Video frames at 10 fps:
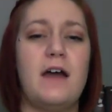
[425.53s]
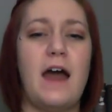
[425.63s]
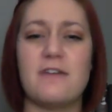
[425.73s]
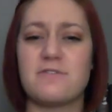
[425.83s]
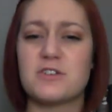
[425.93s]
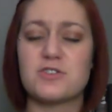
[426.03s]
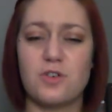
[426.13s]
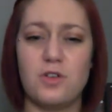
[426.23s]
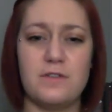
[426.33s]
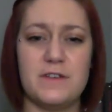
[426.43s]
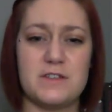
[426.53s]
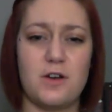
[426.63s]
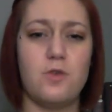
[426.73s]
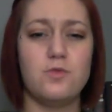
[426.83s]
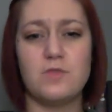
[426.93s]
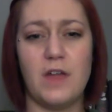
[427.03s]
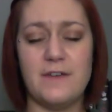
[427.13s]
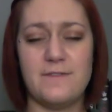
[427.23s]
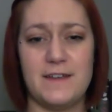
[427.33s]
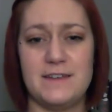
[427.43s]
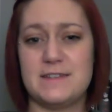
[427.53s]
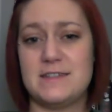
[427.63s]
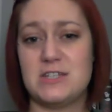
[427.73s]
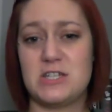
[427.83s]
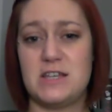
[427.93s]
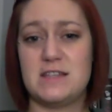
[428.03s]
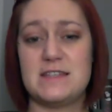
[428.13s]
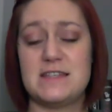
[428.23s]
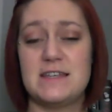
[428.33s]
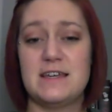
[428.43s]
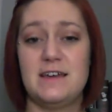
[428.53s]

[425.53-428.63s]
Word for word: have control of his own life and decisions.